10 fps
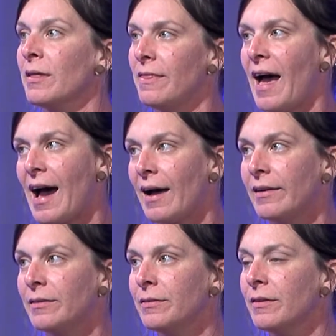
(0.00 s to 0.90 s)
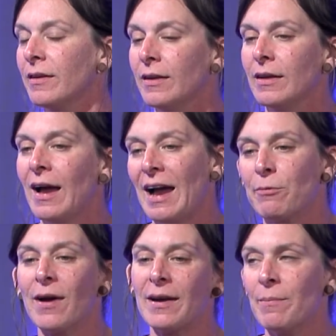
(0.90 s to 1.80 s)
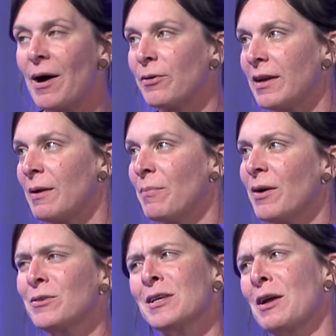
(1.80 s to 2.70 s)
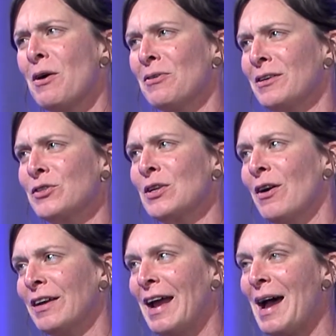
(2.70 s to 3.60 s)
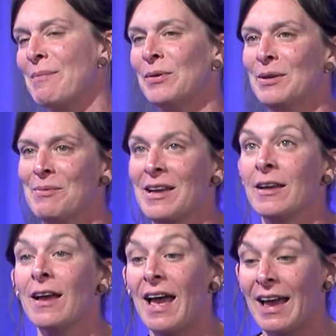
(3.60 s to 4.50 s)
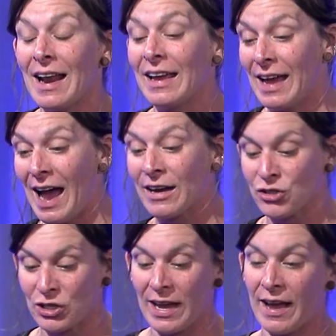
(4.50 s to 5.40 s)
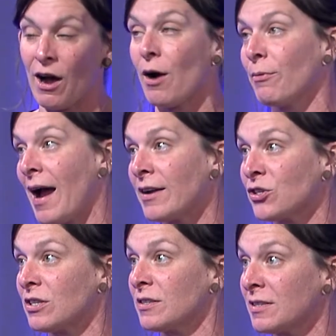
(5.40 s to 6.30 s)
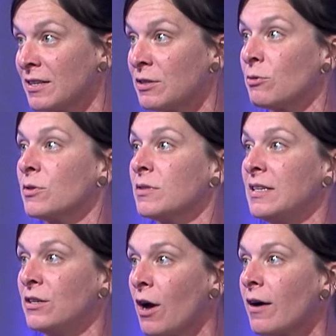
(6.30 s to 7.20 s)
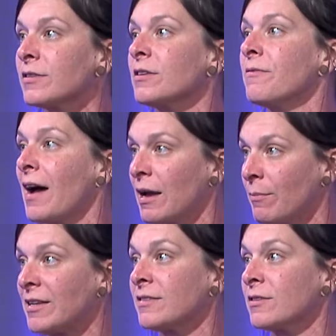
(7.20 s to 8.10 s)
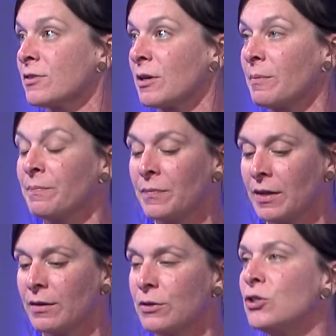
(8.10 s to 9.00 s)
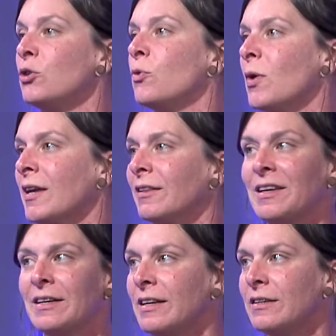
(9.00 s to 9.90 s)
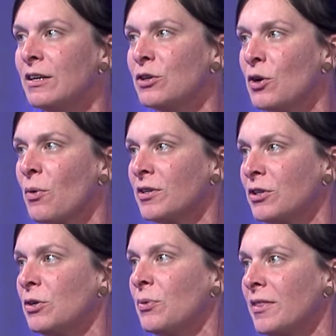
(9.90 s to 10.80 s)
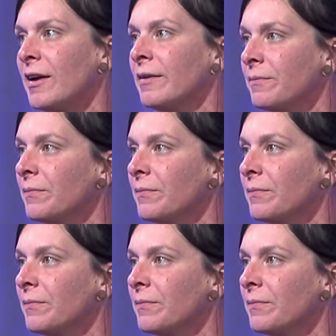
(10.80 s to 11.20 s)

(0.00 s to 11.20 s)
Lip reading: that. I read about it, but I was like, oh, that's not going to happen to me. And I got rashes because it was detoxifying my system too quickly, and it didn't know what to do with it.